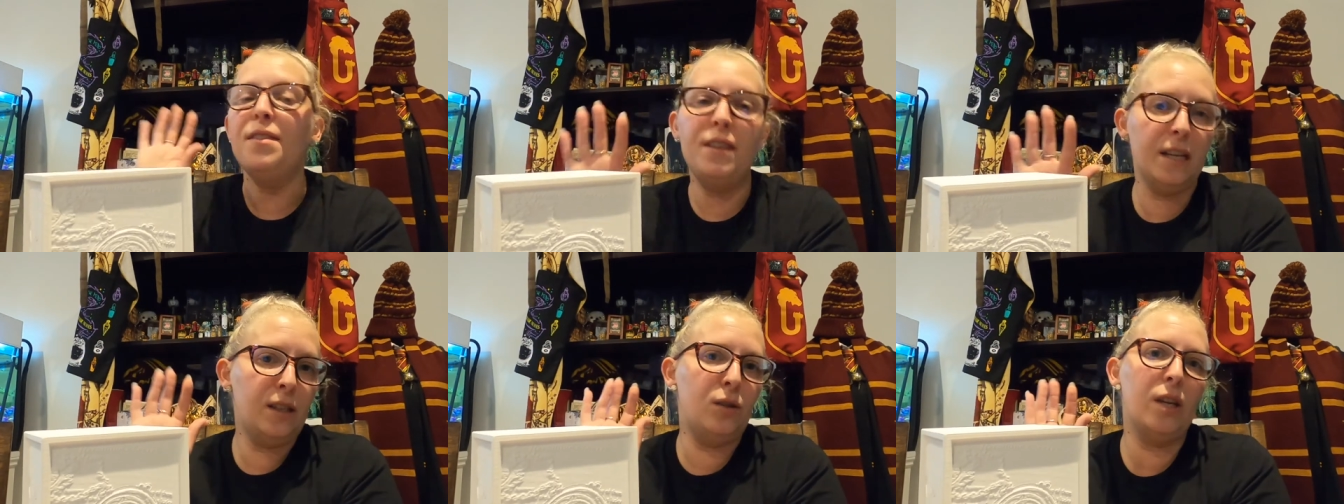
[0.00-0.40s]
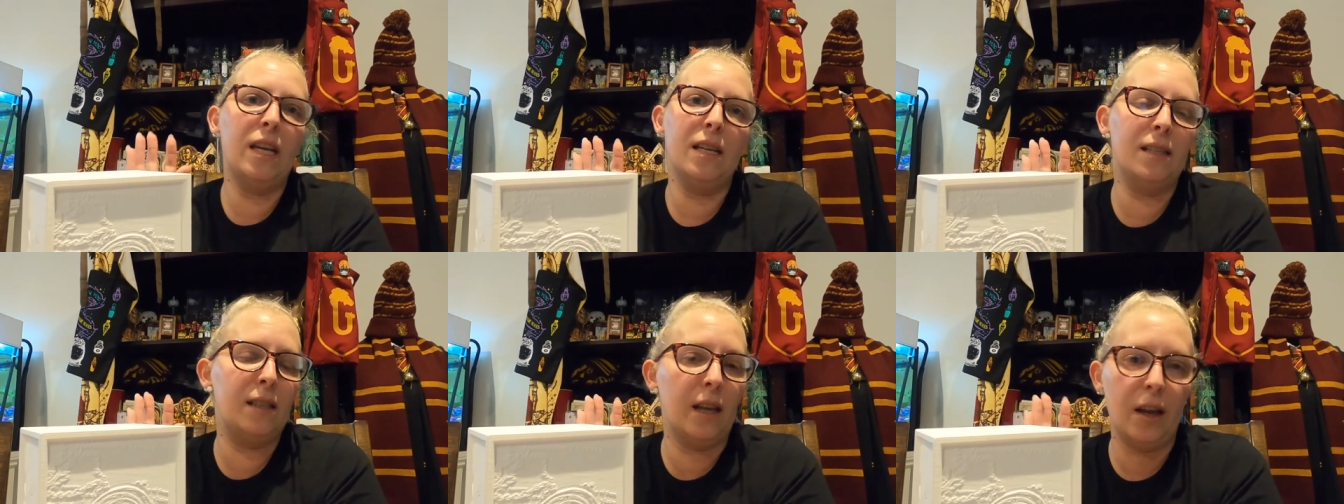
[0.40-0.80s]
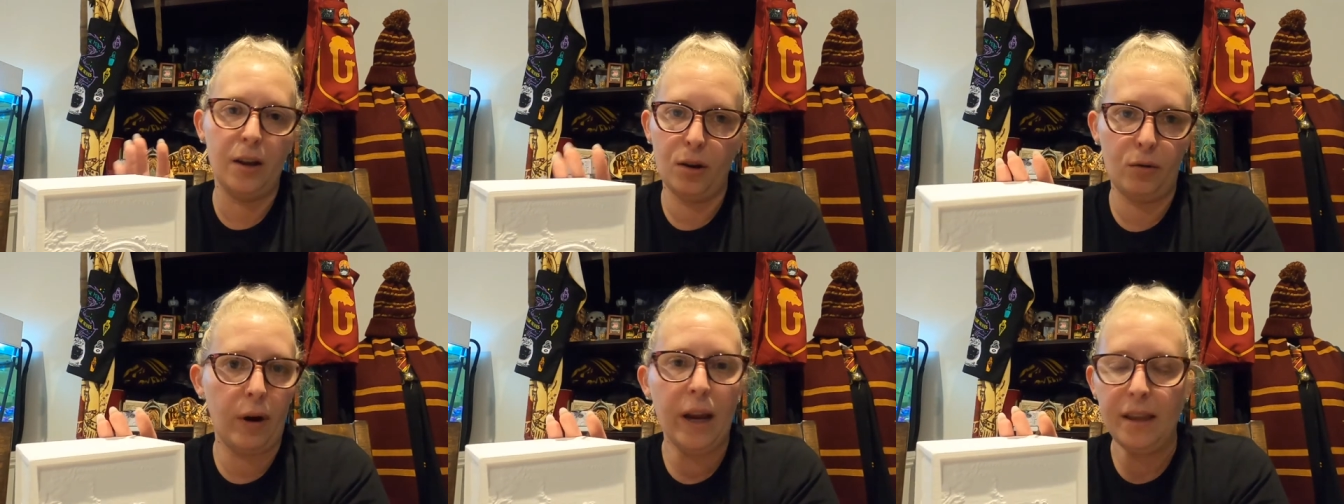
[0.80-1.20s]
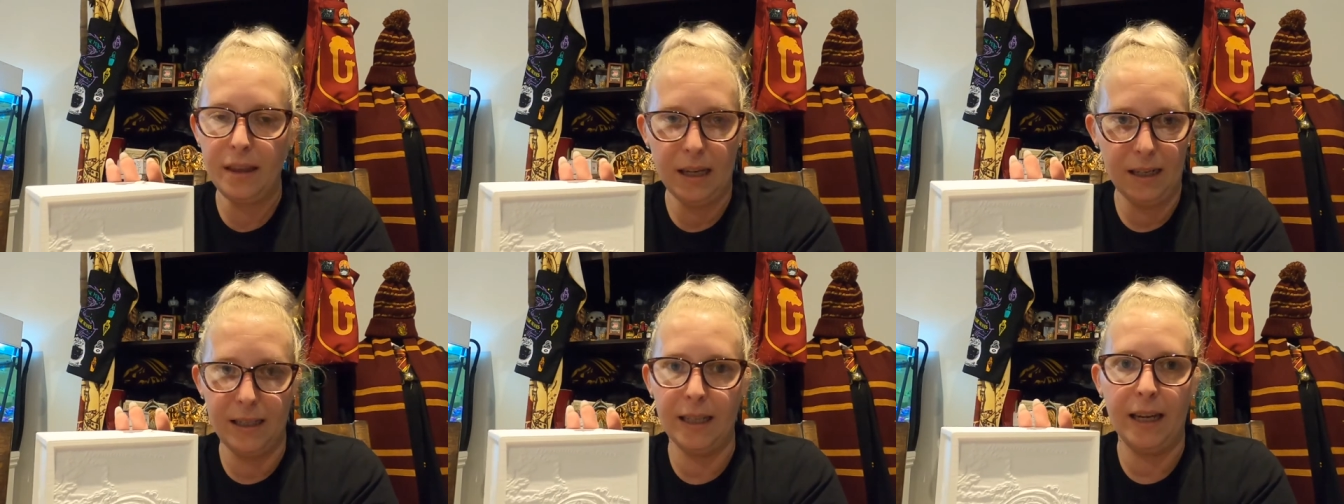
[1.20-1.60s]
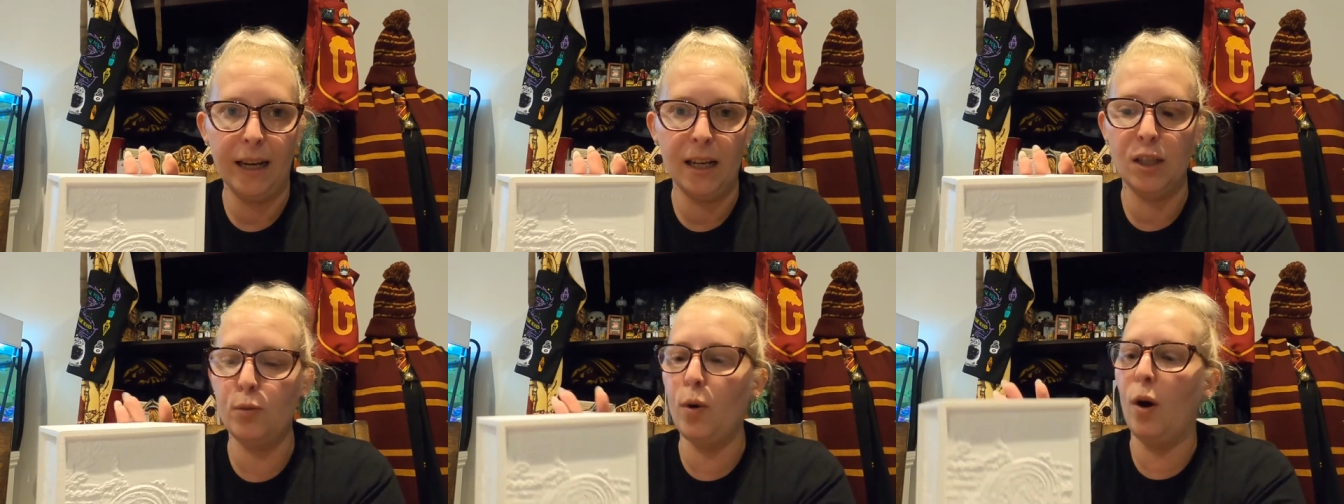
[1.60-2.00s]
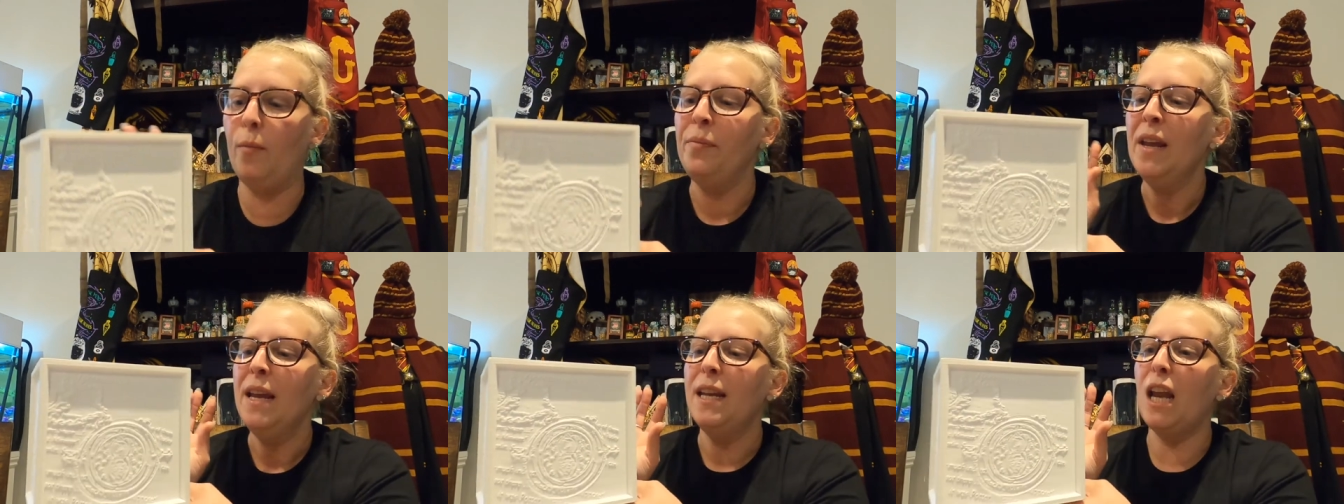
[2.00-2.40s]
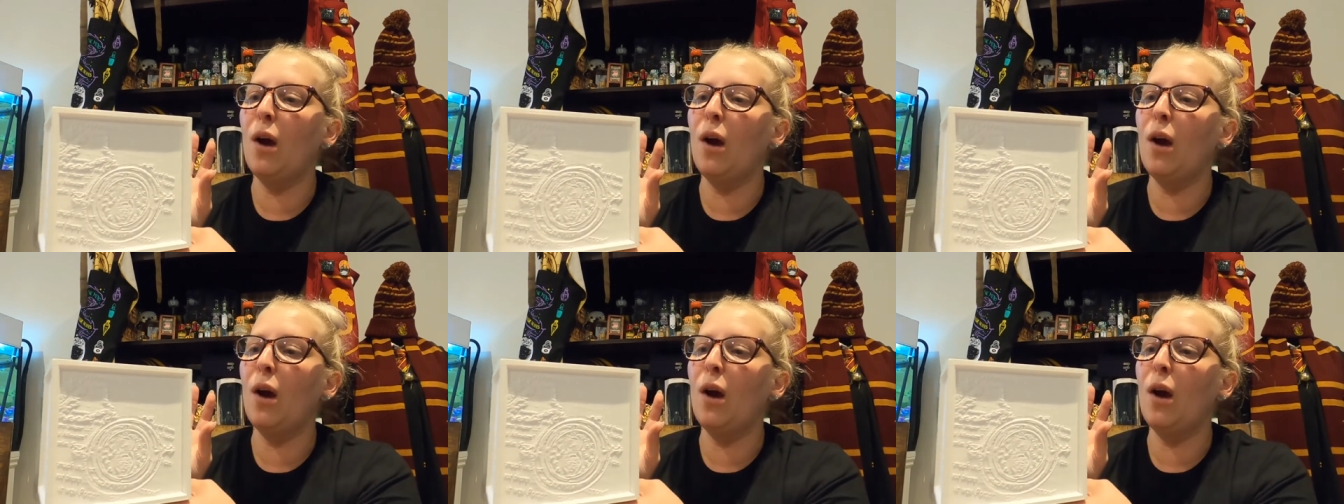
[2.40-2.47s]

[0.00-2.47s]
this is a great thing to get as well